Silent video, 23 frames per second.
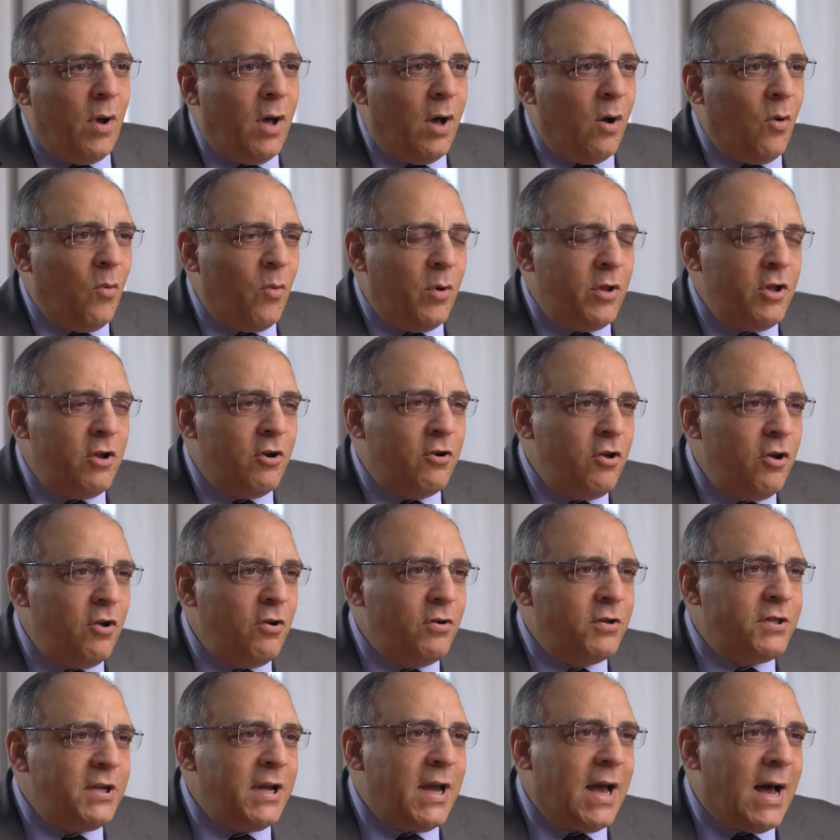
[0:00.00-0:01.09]
Well, when you're
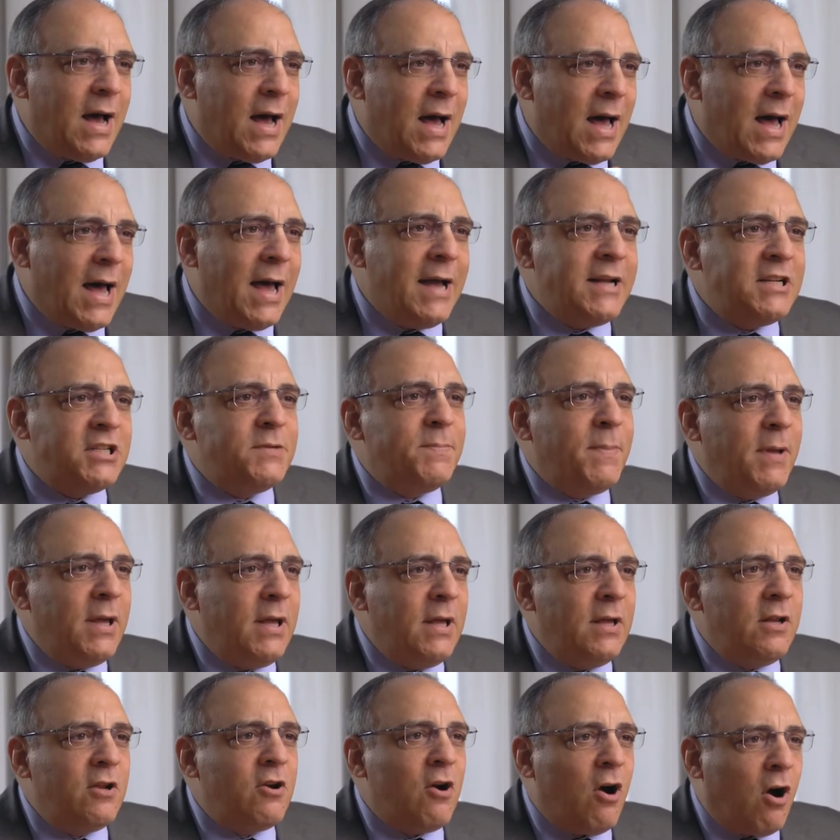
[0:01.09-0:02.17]
using a
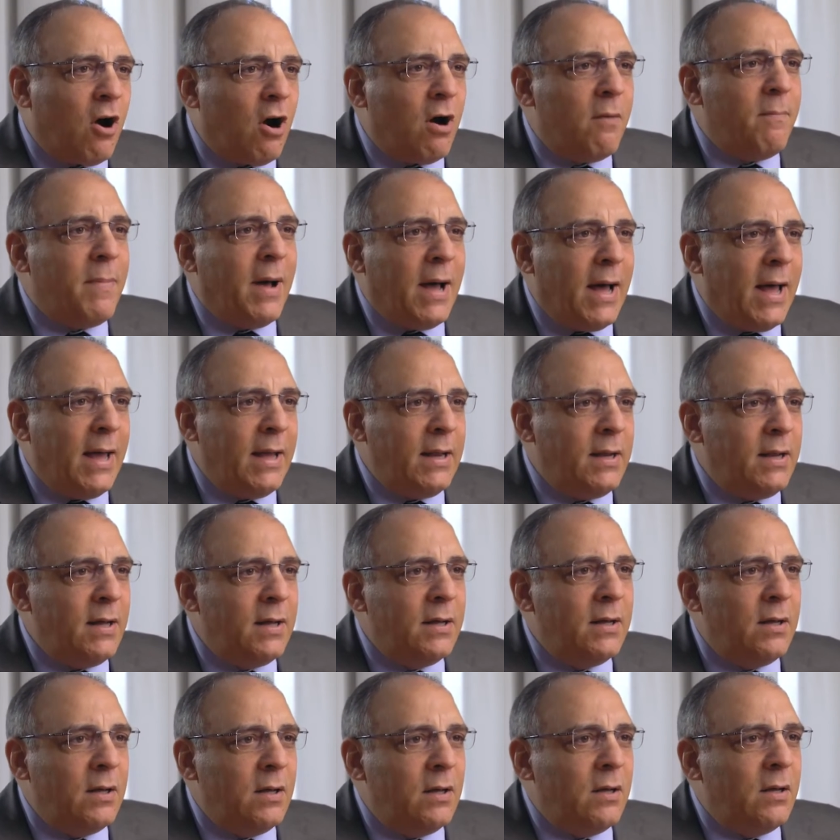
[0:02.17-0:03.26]
high-speed carbide
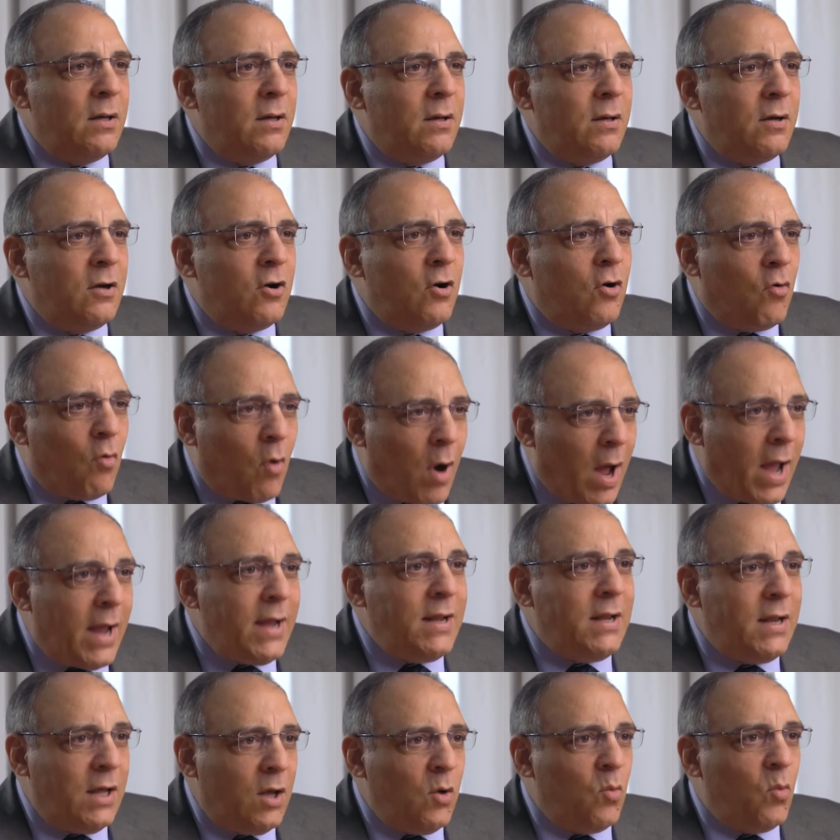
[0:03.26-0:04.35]

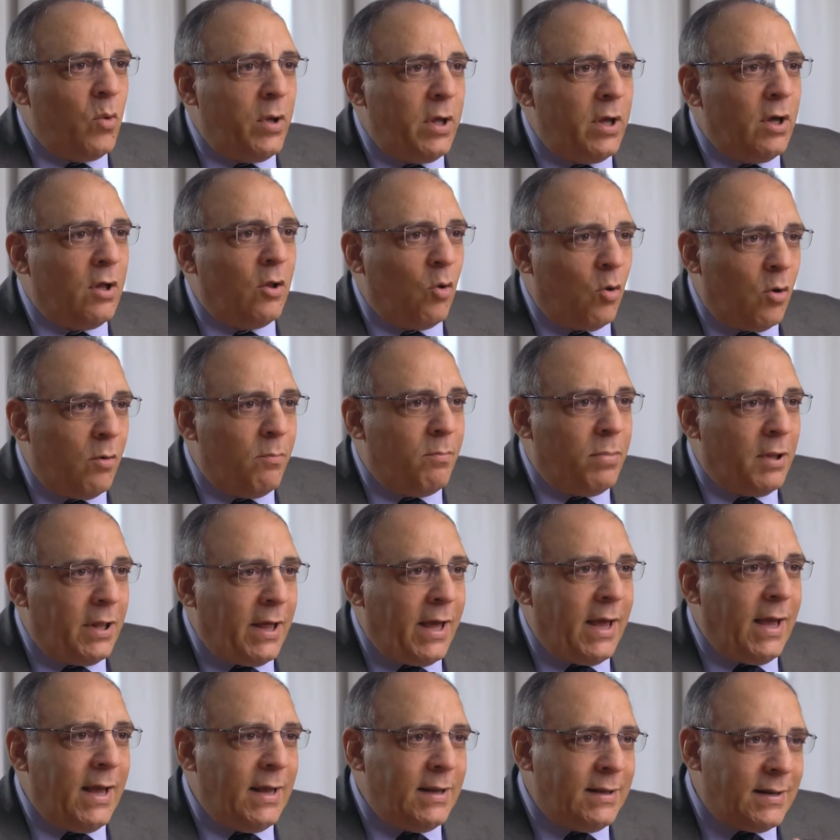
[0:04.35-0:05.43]
grinding wheel or
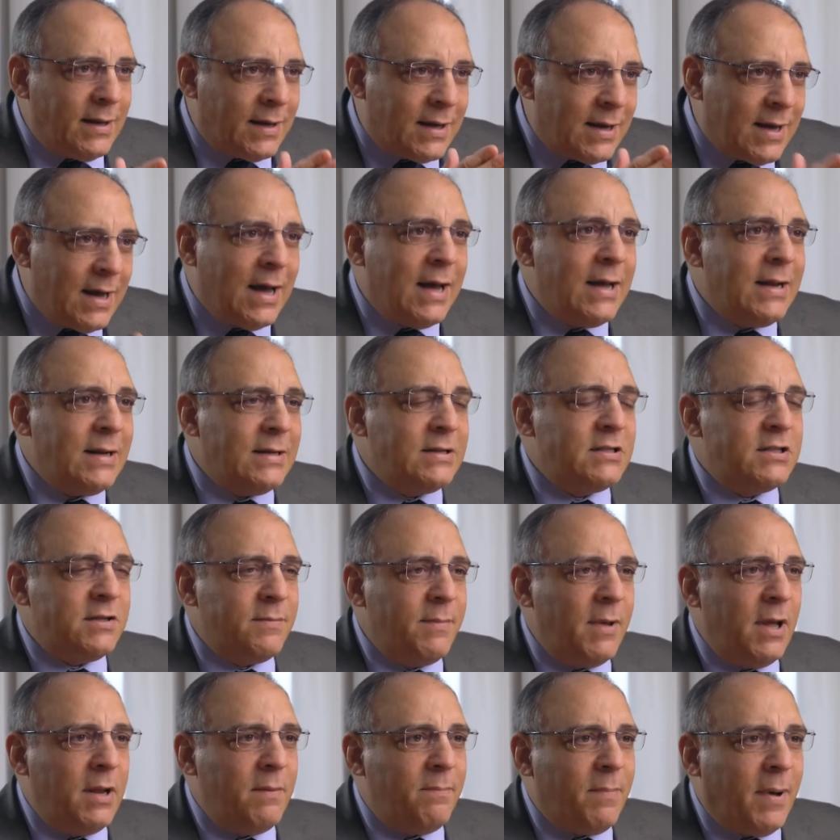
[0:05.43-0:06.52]
blade to cut a
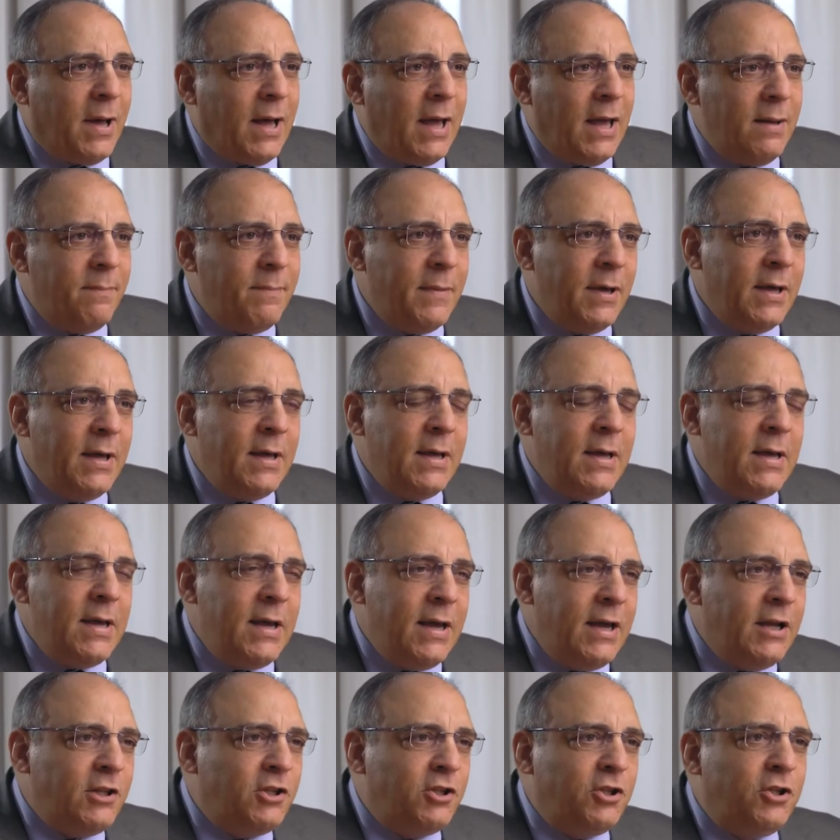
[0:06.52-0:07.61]
cement pipe,
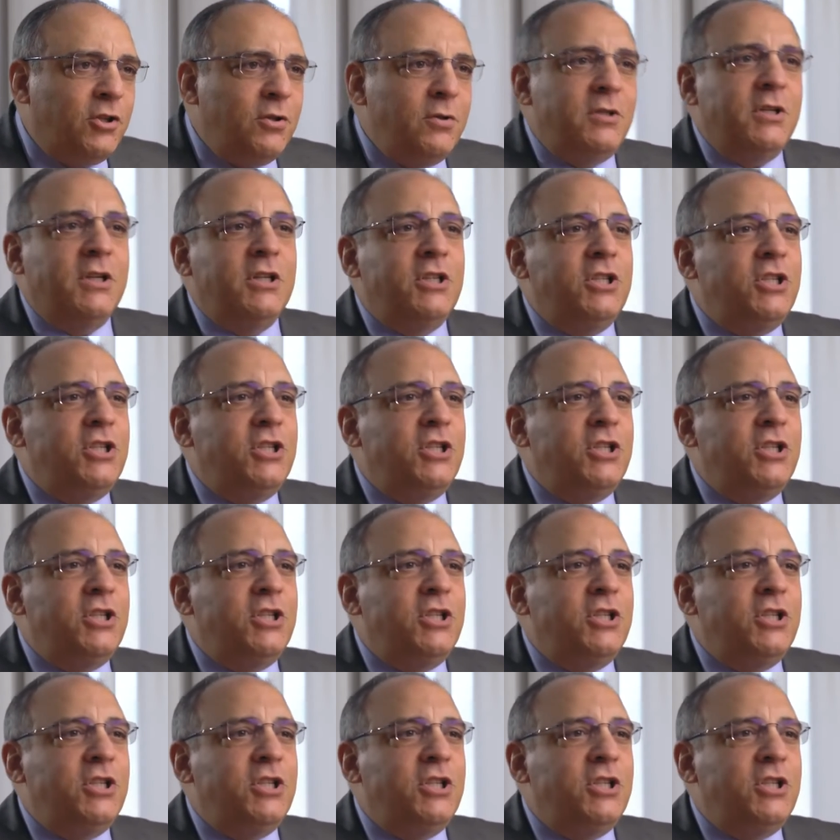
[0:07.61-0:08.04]
it shoots a